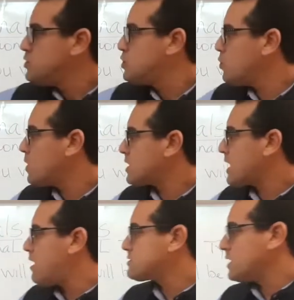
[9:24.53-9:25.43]
You
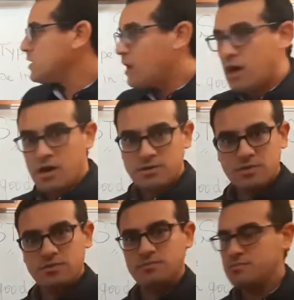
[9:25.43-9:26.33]
work out a lot,
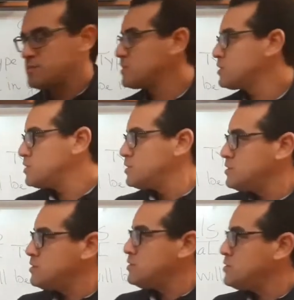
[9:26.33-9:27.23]

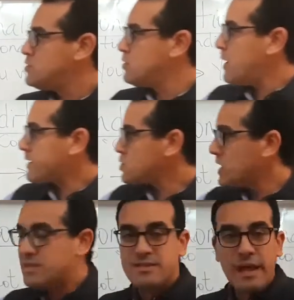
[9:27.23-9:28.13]
you
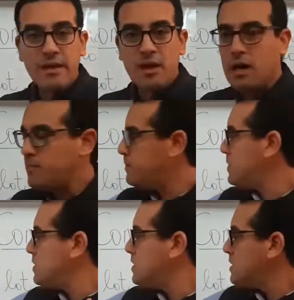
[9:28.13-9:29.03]
actually take
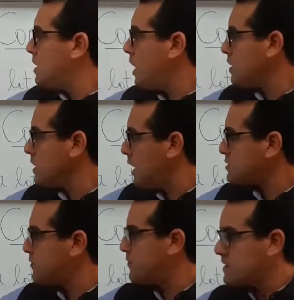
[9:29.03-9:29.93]
up a
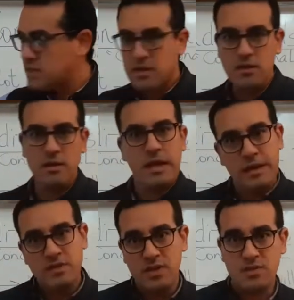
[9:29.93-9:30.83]
lot of physical
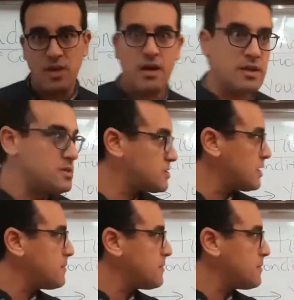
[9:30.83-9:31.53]
exercise.